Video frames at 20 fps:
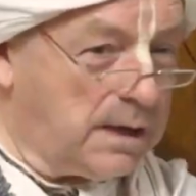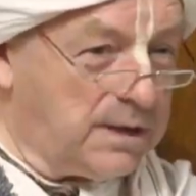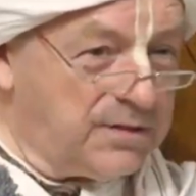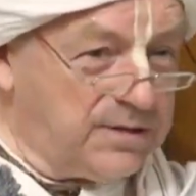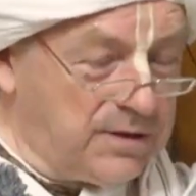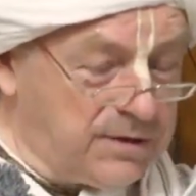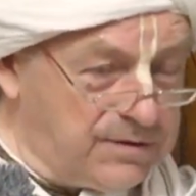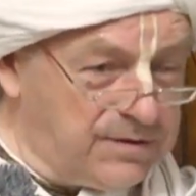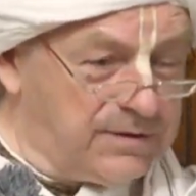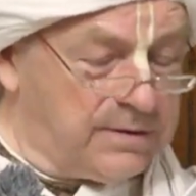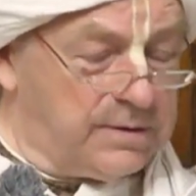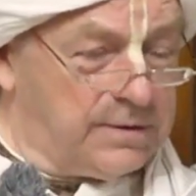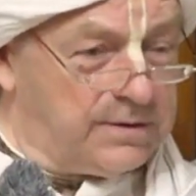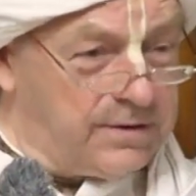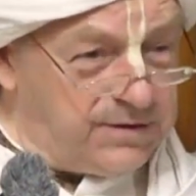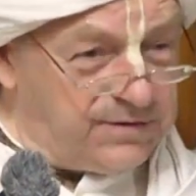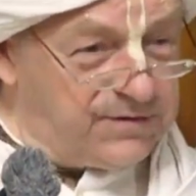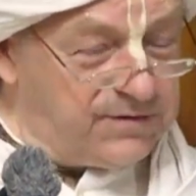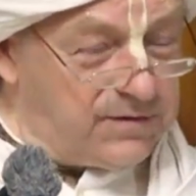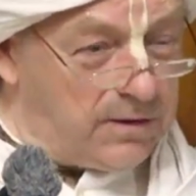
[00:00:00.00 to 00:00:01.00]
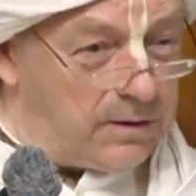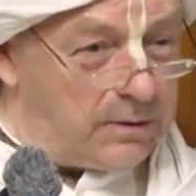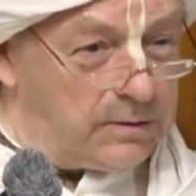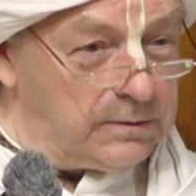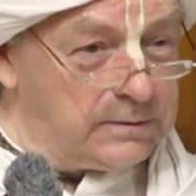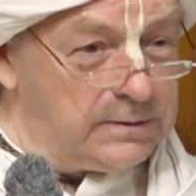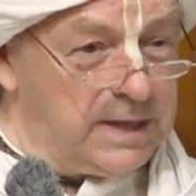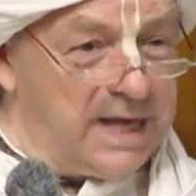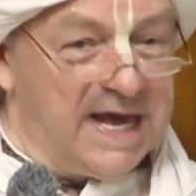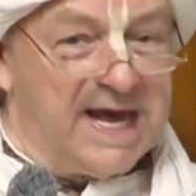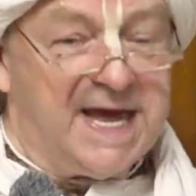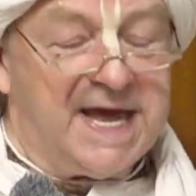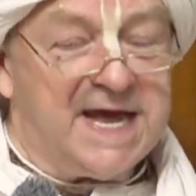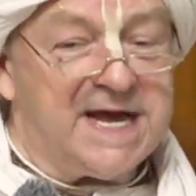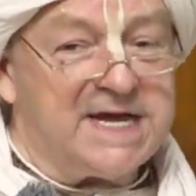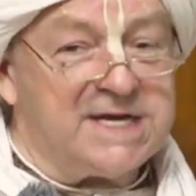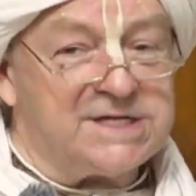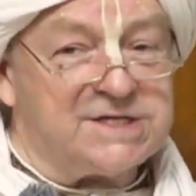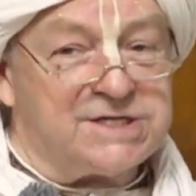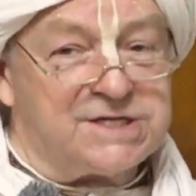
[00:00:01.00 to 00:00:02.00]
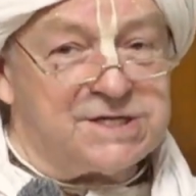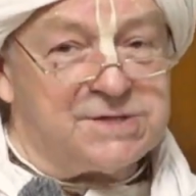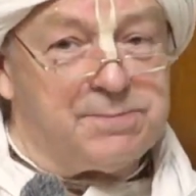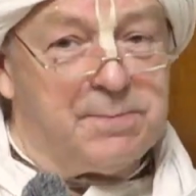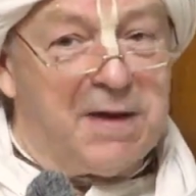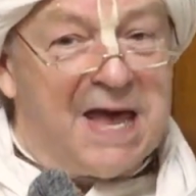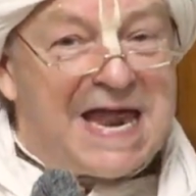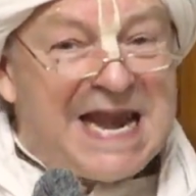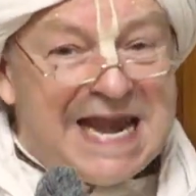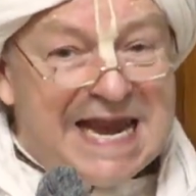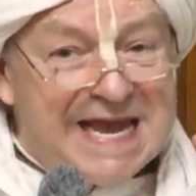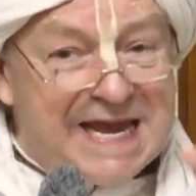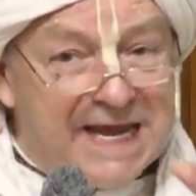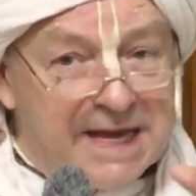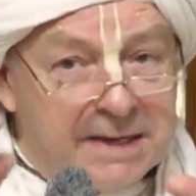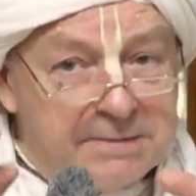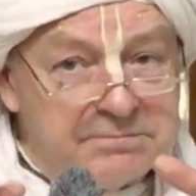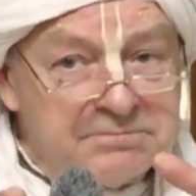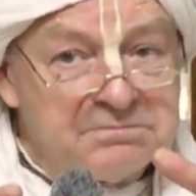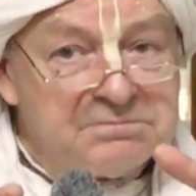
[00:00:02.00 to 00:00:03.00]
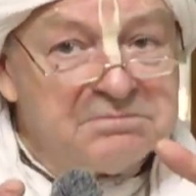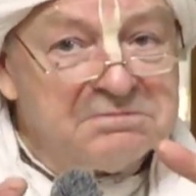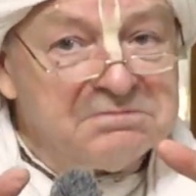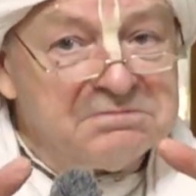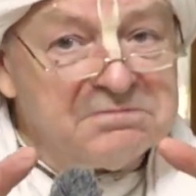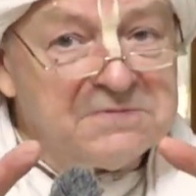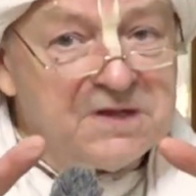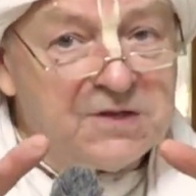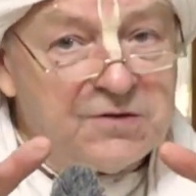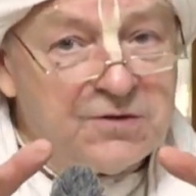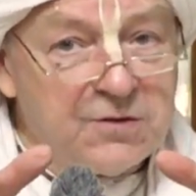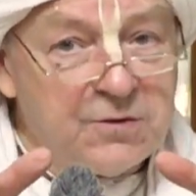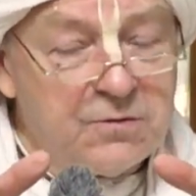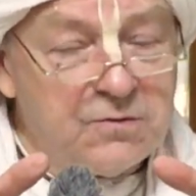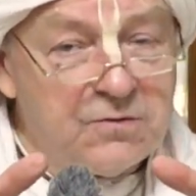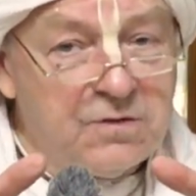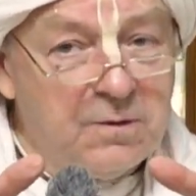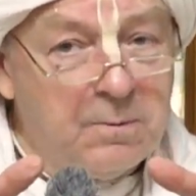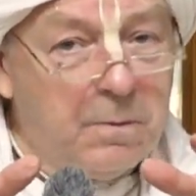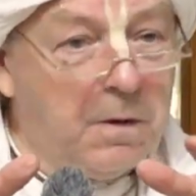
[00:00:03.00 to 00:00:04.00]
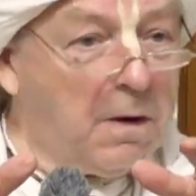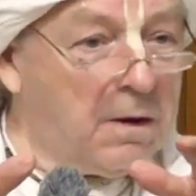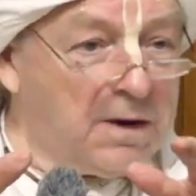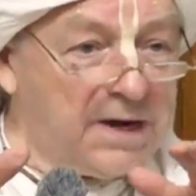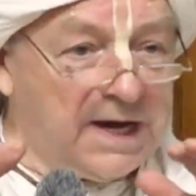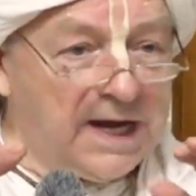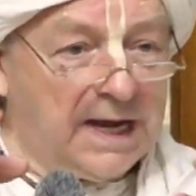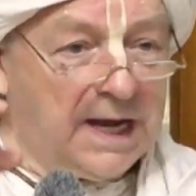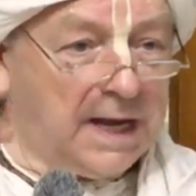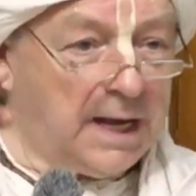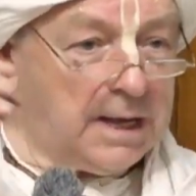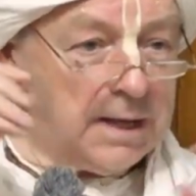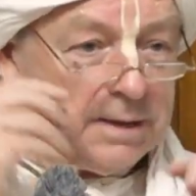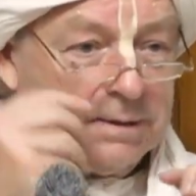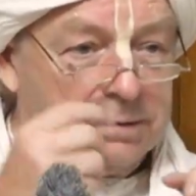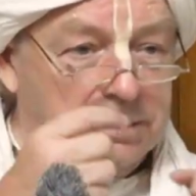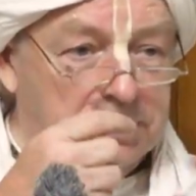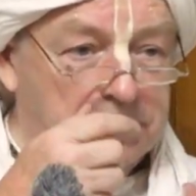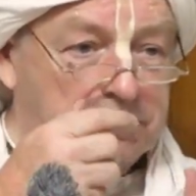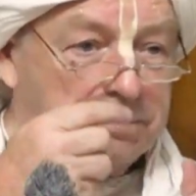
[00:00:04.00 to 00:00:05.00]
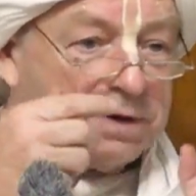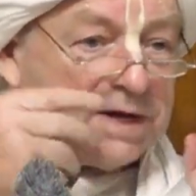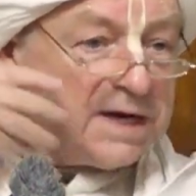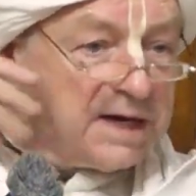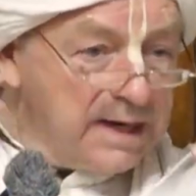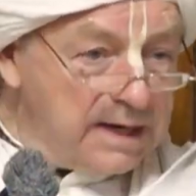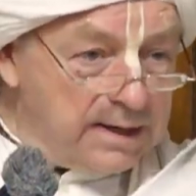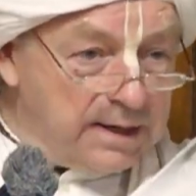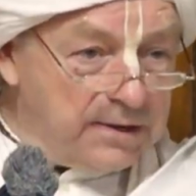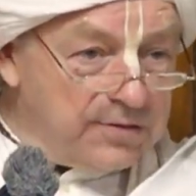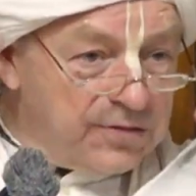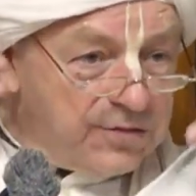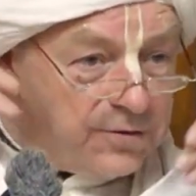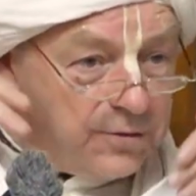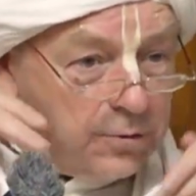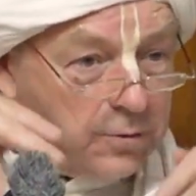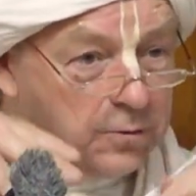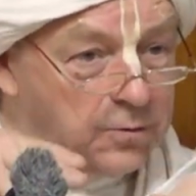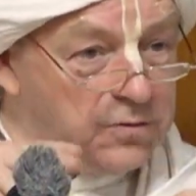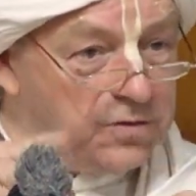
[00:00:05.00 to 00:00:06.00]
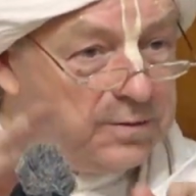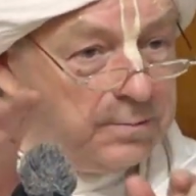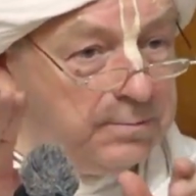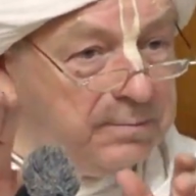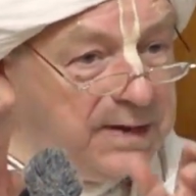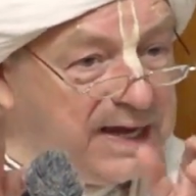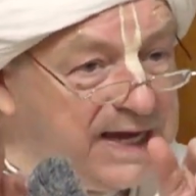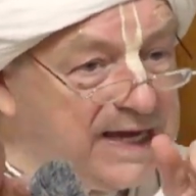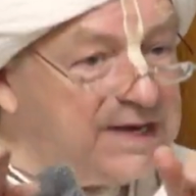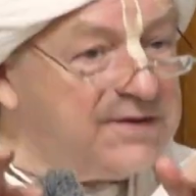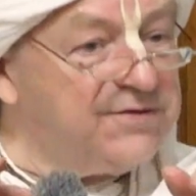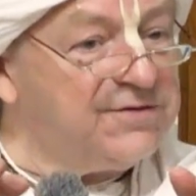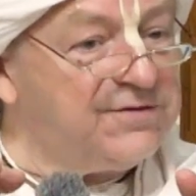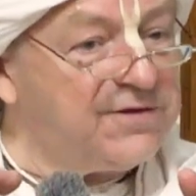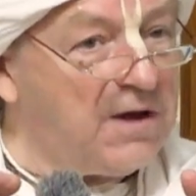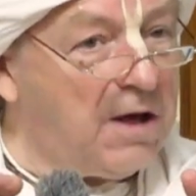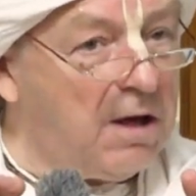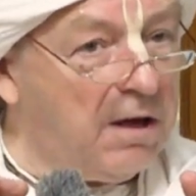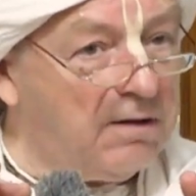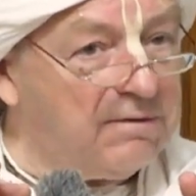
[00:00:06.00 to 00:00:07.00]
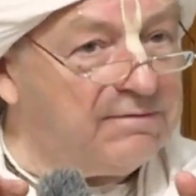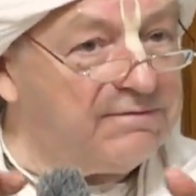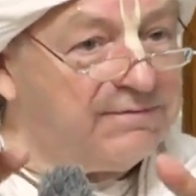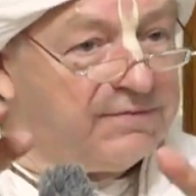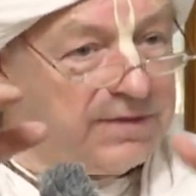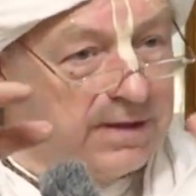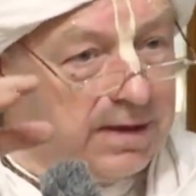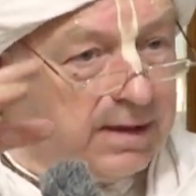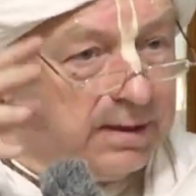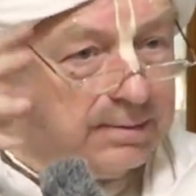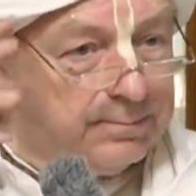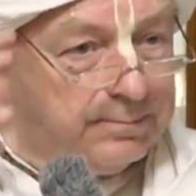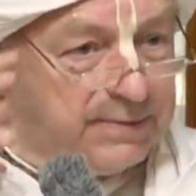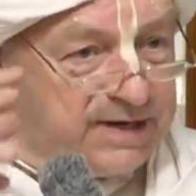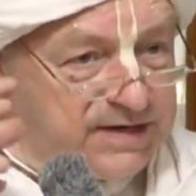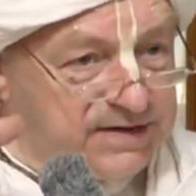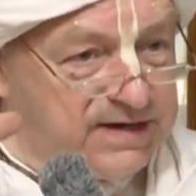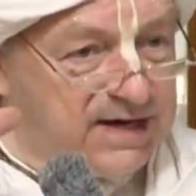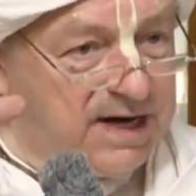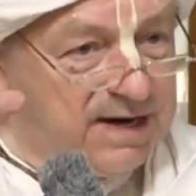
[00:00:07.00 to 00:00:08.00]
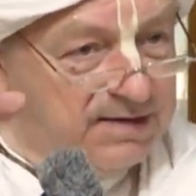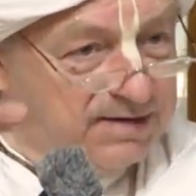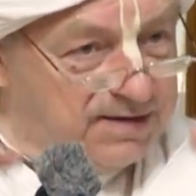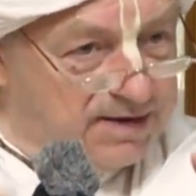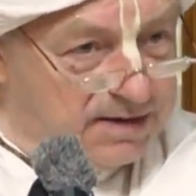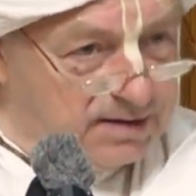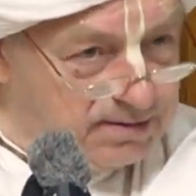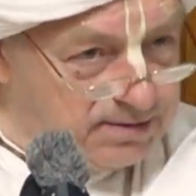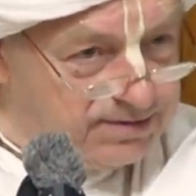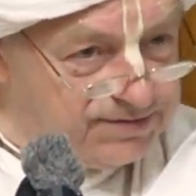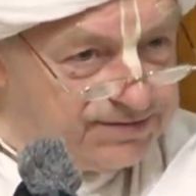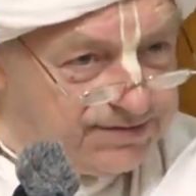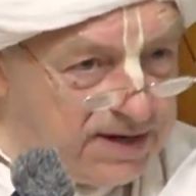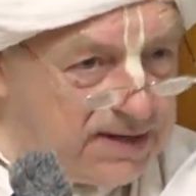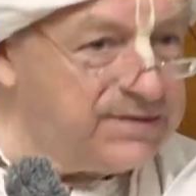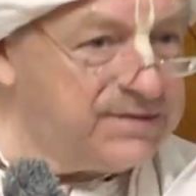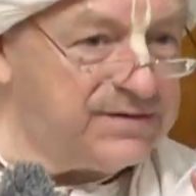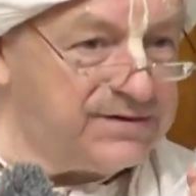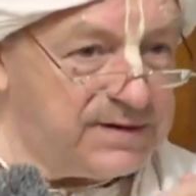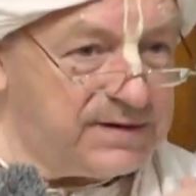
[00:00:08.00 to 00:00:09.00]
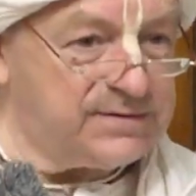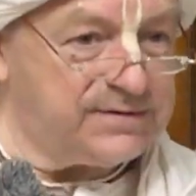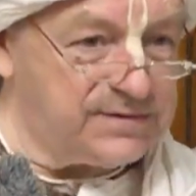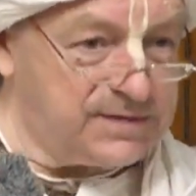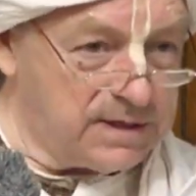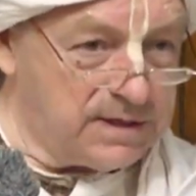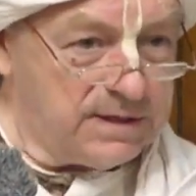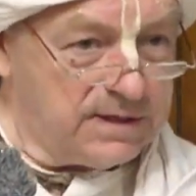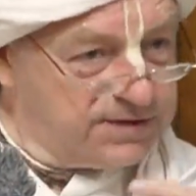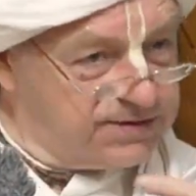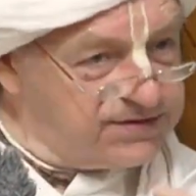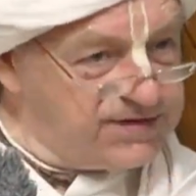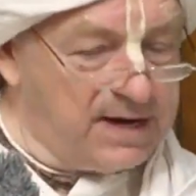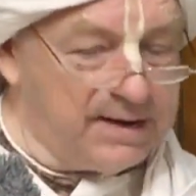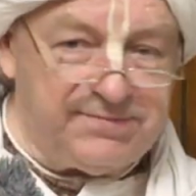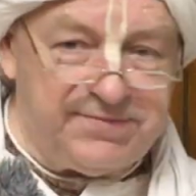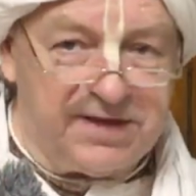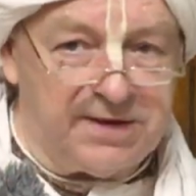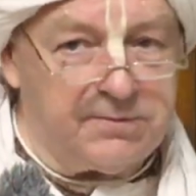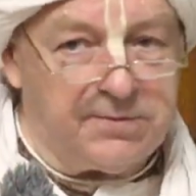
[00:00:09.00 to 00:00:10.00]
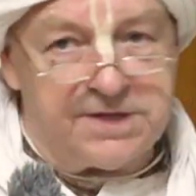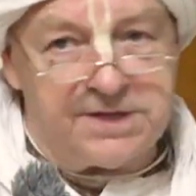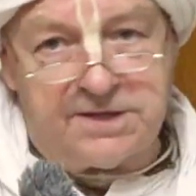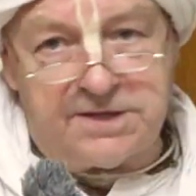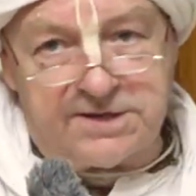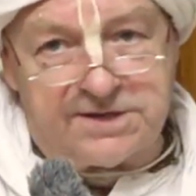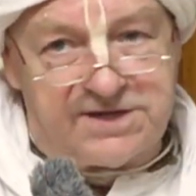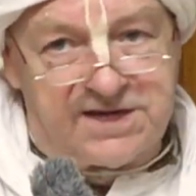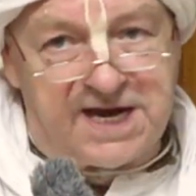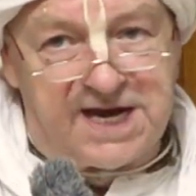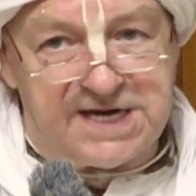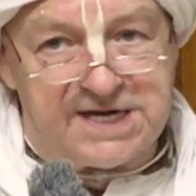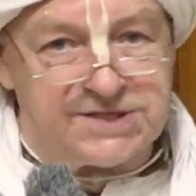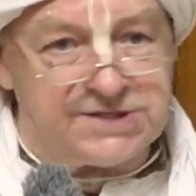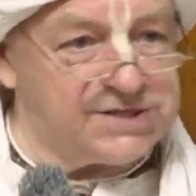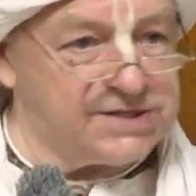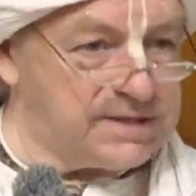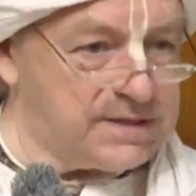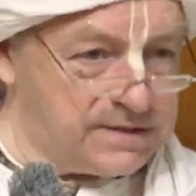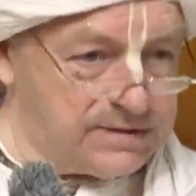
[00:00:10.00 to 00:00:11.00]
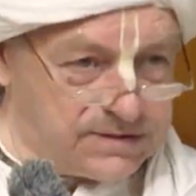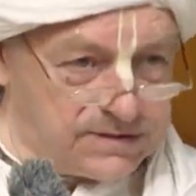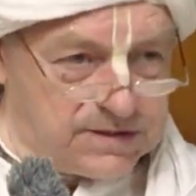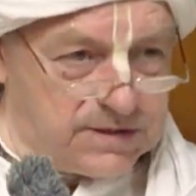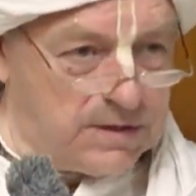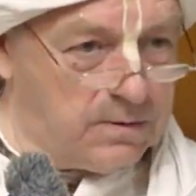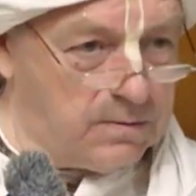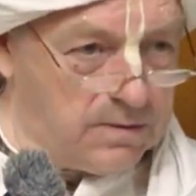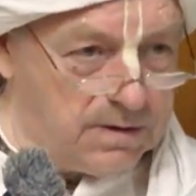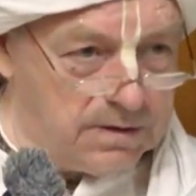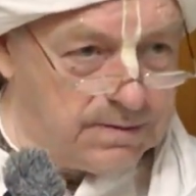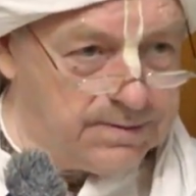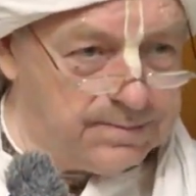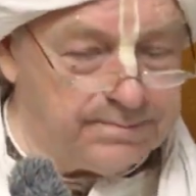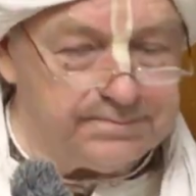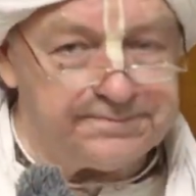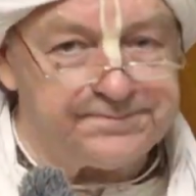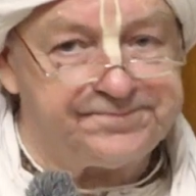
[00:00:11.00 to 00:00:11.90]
The soul is smelling through the body, but through the means of the material senses. Same thing with the taste and so on.